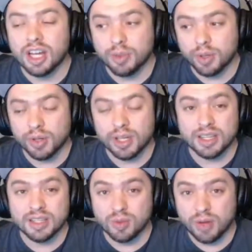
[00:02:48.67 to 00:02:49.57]
Going
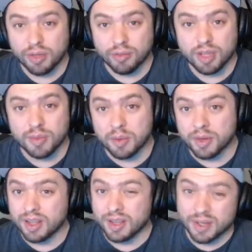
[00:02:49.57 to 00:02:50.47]
out of 23, you may want
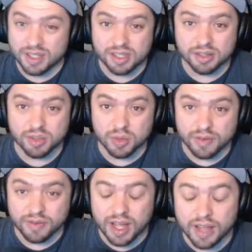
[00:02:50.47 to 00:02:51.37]
to wait to your
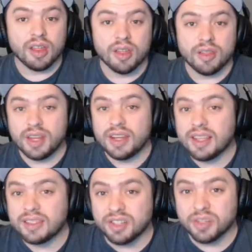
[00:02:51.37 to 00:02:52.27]
25. The
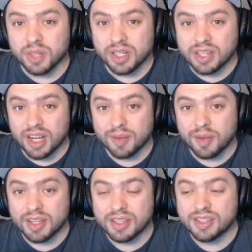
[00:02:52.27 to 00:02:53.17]
next dungeon we're going to talk
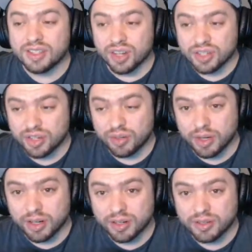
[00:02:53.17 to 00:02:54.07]
about is Starstone
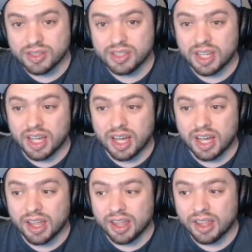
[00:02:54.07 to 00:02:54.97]
Burrows.
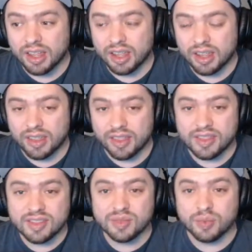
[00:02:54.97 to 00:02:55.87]

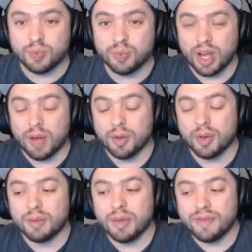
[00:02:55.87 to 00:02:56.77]
This is probably one
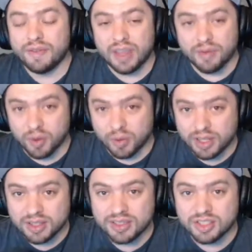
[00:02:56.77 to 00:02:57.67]
of my favorite
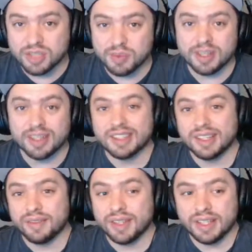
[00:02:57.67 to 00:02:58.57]
ones just because
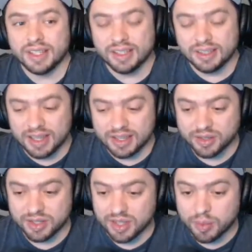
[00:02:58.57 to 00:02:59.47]
of the
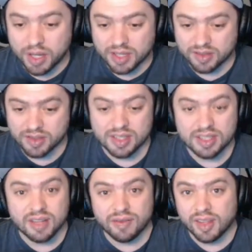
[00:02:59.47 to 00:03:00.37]
lasers and the puzzles and
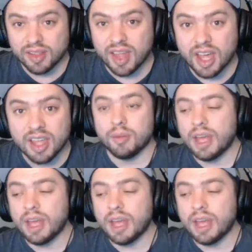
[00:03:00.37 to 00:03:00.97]
stuff like that.